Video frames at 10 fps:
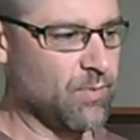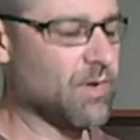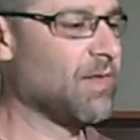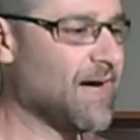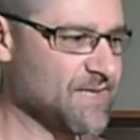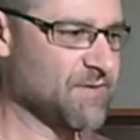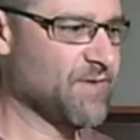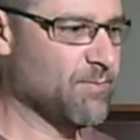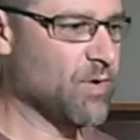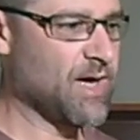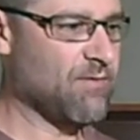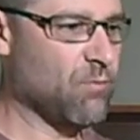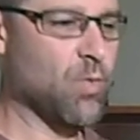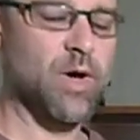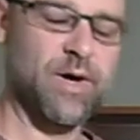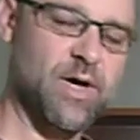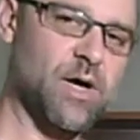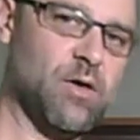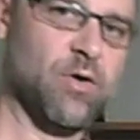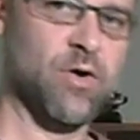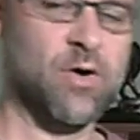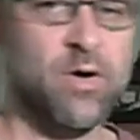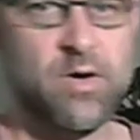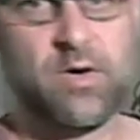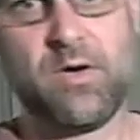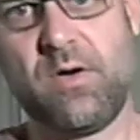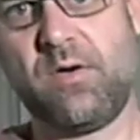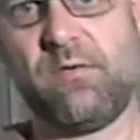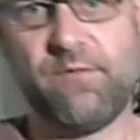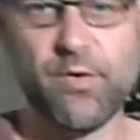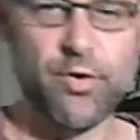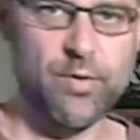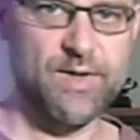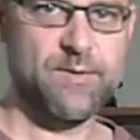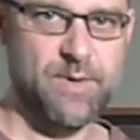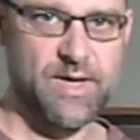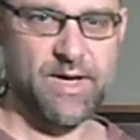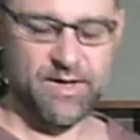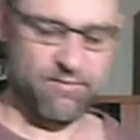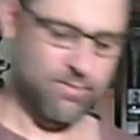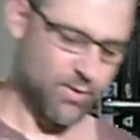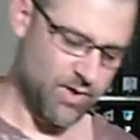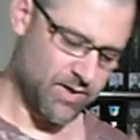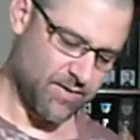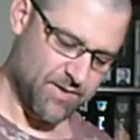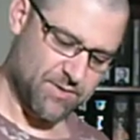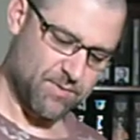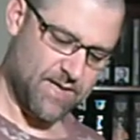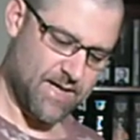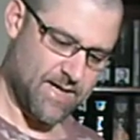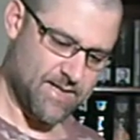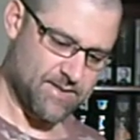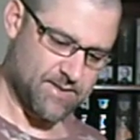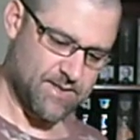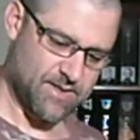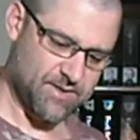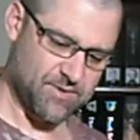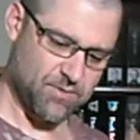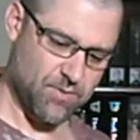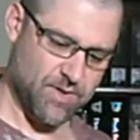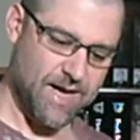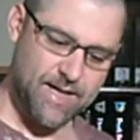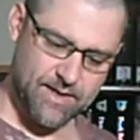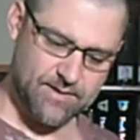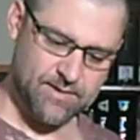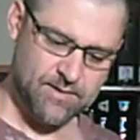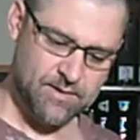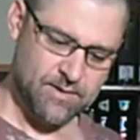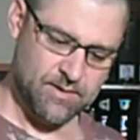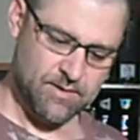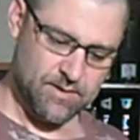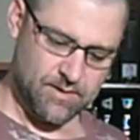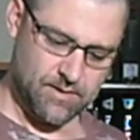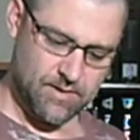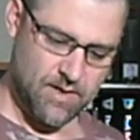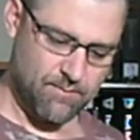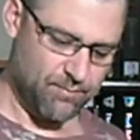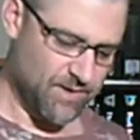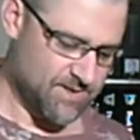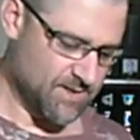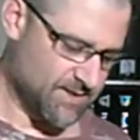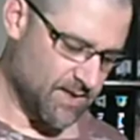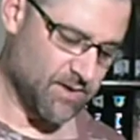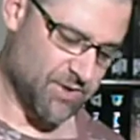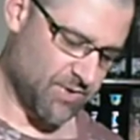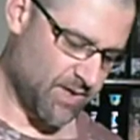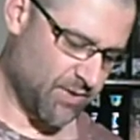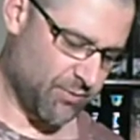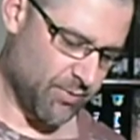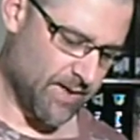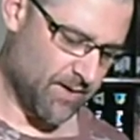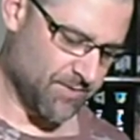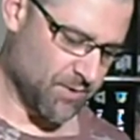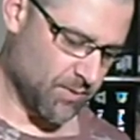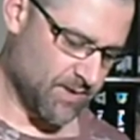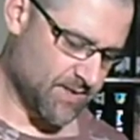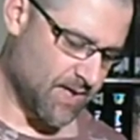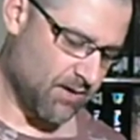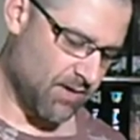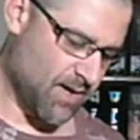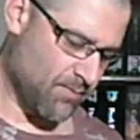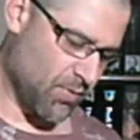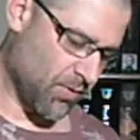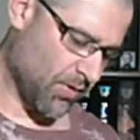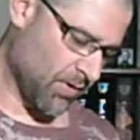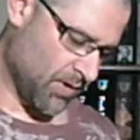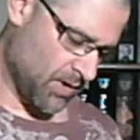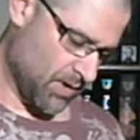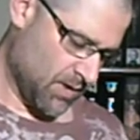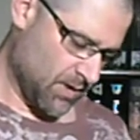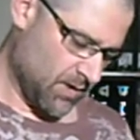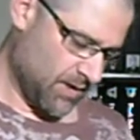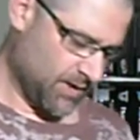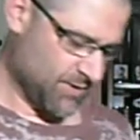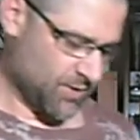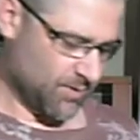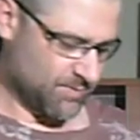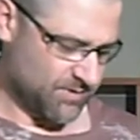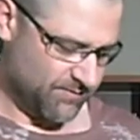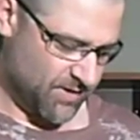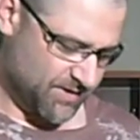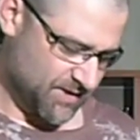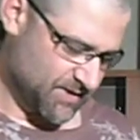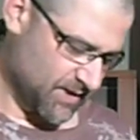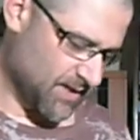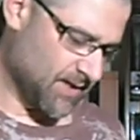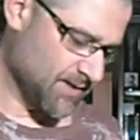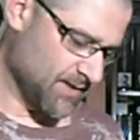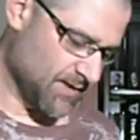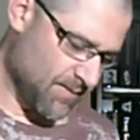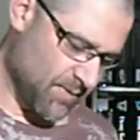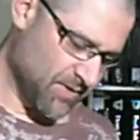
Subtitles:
well, lots of them will have one color photo at the beginning of the book. And this one has 6 or 8, plus it's illustrated throughout. So it's got a lot more in terms of artistic content than